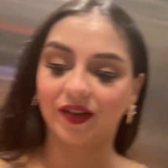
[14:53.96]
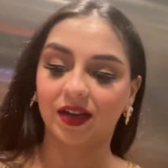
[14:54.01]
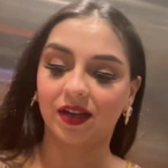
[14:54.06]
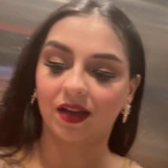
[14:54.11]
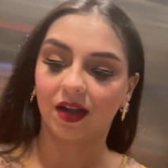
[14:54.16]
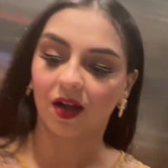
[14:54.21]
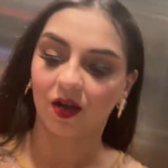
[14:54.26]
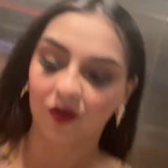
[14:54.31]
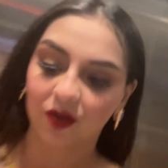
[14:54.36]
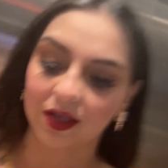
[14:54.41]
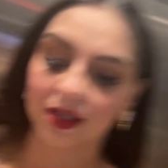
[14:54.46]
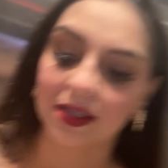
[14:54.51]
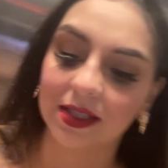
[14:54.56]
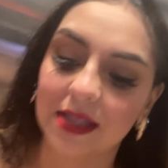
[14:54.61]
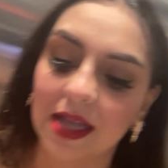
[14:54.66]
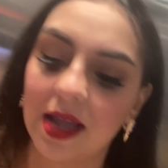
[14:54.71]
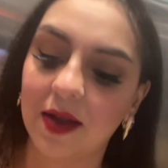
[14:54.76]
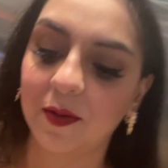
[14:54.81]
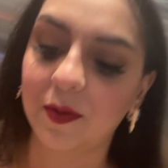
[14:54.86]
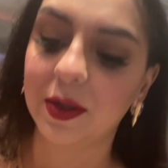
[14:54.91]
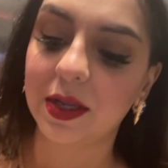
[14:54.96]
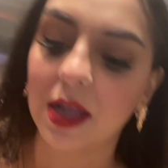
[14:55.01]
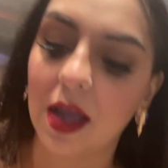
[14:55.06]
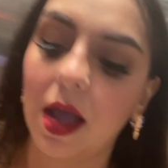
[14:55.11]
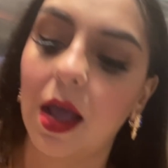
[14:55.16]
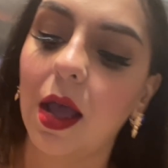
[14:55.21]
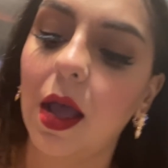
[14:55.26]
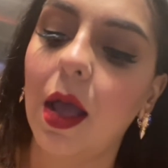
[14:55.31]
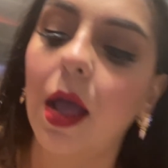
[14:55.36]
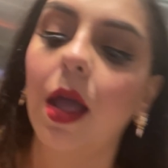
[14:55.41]
right now is that we
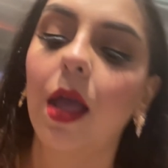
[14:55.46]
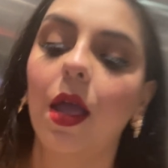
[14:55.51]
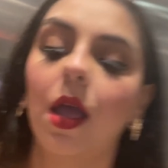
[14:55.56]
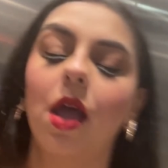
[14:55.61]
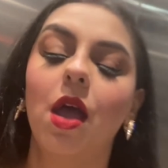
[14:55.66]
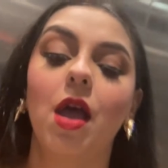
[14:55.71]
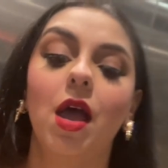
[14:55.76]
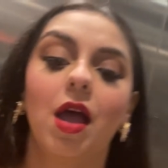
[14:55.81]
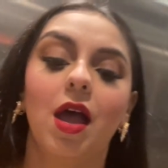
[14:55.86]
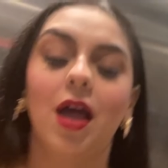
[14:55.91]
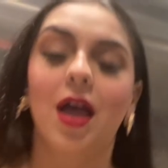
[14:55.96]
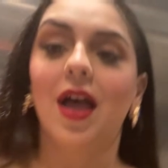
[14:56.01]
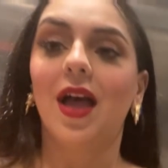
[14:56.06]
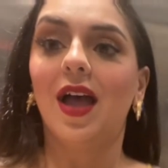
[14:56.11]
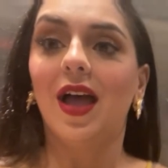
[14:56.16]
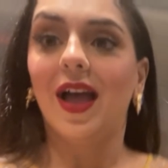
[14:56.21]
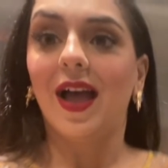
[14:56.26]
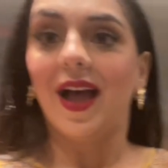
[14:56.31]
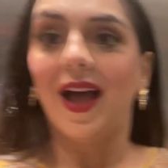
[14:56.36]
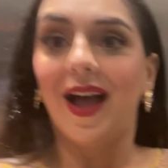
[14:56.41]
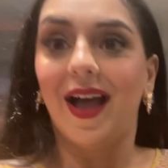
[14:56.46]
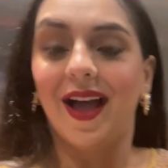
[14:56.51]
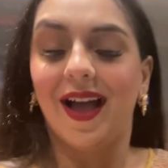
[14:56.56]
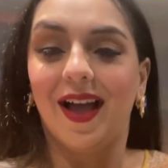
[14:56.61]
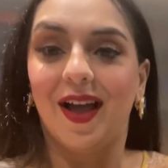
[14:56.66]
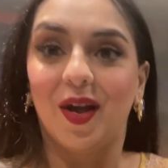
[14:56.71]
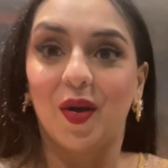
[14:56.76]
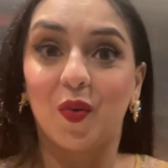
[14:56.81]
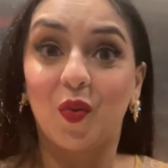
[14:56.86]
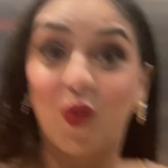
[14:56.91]
are
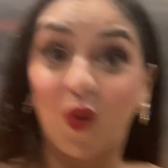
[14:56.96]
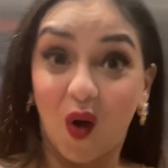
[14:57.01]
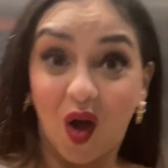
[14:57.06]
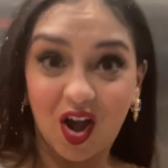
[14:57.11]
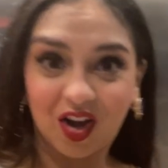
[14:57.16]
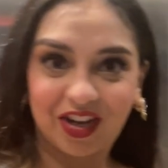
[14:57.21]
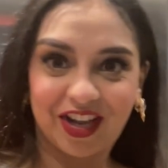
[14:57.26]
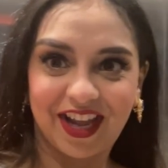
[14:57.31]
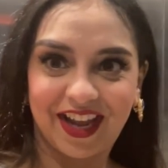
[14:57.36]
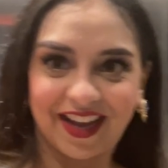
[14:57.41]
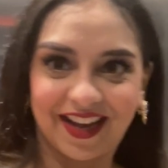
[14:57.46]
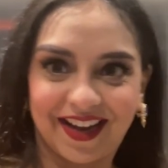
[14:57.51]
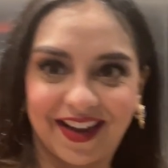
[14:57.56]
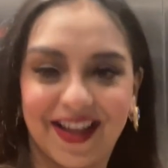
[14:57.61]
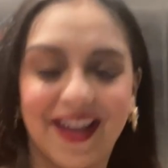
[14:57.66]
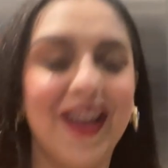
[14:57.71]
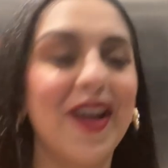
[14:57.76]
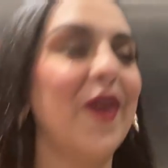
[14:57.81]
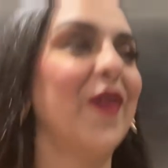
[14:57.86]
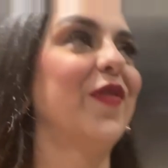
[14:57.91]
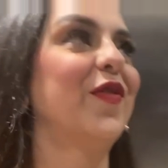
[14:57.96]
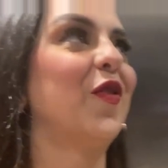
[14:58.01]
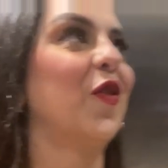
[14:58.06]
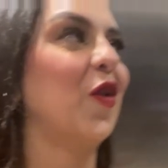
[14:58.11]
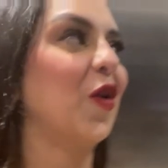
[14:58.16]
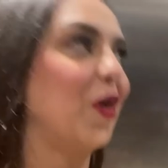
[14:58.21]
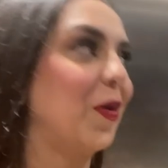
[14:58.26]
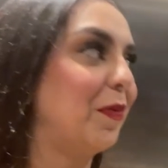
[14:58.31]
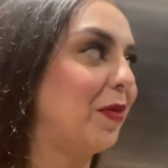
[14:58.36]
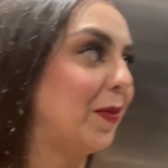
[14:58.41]
walking
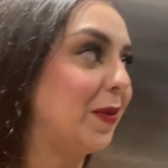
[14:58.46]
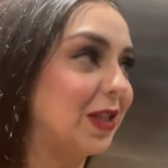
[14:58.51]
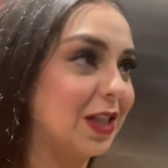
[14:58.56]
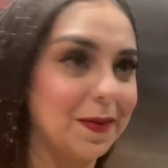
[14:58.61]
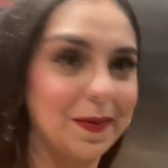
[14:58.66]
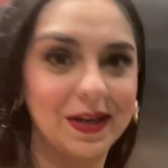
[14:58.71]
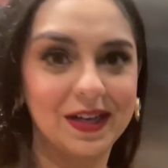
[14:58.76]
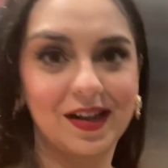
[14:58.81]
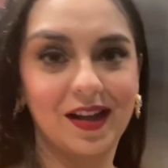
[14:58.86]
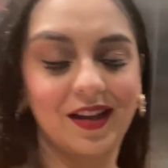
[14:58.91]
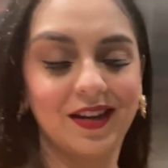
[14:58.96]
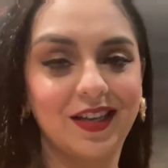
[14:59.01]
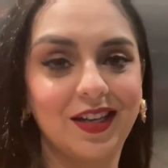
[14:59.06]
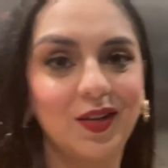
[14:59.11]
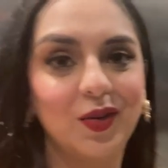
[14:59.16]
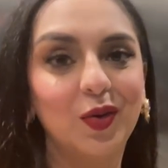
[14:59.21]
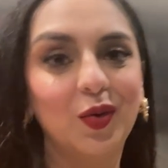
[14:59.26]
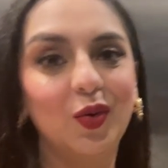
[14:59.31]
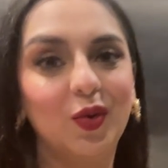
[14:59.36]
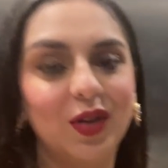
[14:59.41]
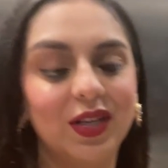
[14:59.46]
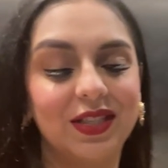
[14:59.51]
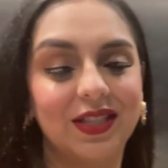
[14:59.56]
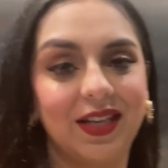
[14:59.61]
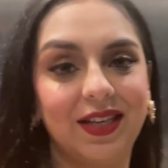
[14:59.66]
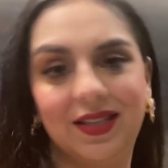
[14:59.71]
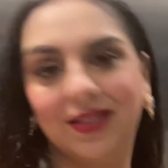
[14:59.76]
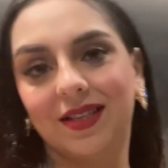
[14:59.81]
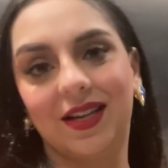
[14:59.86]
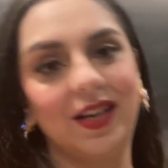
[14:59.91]
for Babita Malgani, who is
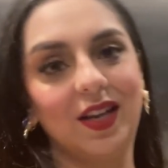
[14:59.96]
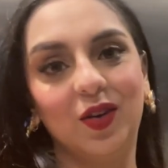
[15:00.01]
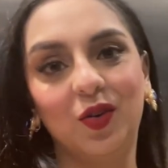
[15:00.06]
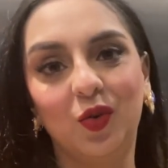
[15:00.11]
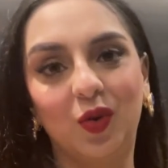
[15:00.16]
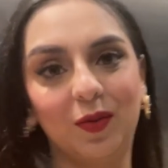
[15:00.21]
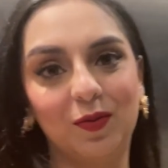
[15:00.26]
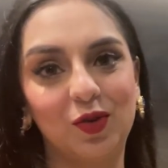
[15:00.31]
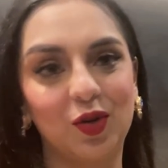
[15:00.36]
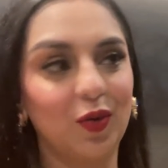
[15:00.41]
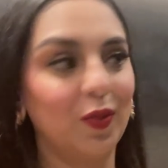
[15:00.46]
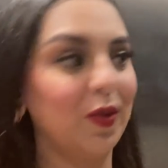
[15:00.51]
a designer who I'm sure